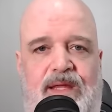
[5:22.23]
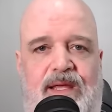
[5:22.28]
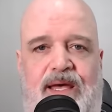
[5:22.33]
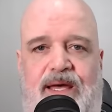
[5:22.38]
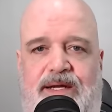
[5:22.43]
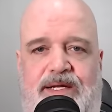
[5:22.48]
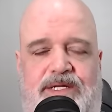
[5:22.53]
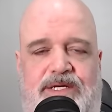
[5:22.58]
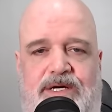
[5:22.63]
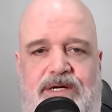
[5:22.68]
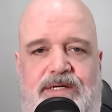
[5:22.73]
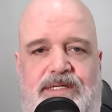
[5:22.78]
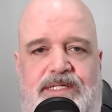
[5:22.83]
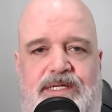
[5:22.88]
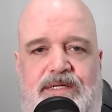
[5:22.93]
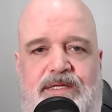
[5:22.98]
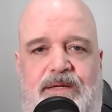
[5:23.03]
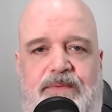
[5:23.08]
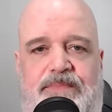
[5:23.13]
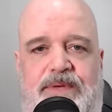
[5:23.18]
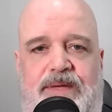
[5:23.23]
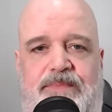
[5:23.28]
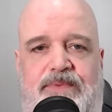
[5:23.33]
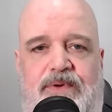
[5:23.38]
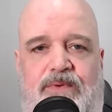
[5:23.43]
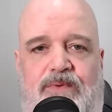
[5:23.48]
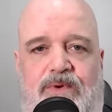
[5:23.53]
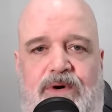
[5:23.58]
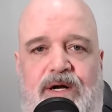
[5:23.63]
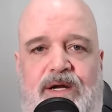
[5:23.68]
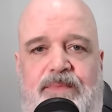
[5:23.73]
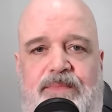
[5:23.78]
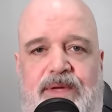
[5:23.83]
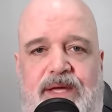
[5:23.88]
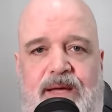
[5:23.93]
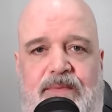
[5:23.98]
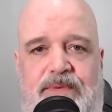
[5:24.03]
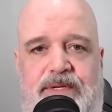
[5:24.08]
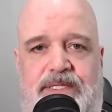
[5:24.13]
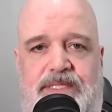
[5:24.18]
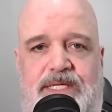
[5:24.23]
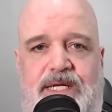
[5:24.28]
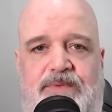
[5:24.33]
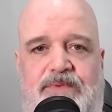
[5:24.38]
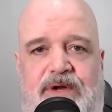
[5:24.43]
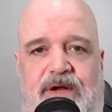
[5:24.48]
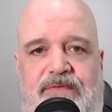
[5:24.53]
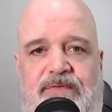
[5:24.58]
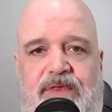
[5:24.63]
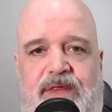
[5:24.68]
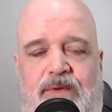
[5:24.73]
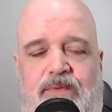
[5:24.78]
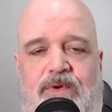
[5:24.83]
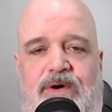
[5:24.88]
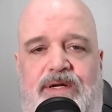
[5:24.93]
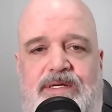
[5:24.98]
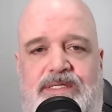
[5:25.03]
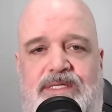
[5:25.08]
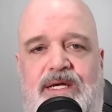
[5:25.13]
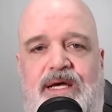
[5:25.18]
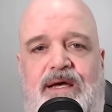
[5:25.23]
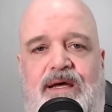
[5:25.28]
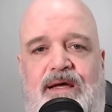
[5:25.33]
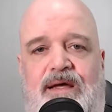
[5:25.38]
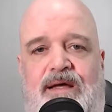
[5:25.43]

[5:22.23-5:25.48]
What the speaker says: And it turns out that people want to be able to say whatever they want to say.